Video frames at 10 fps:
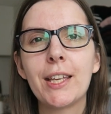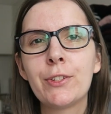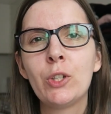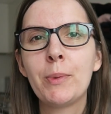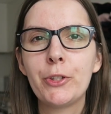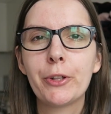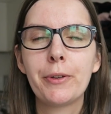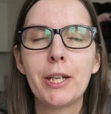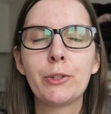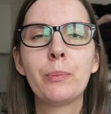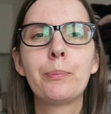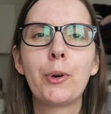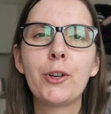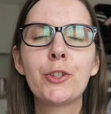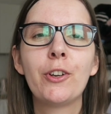that's the Magical Readathon
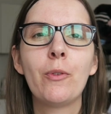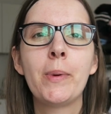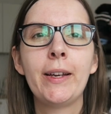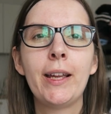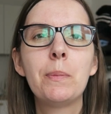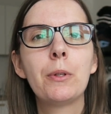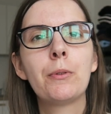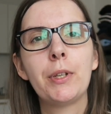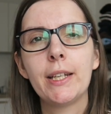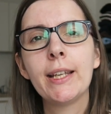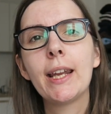portion of my April reading,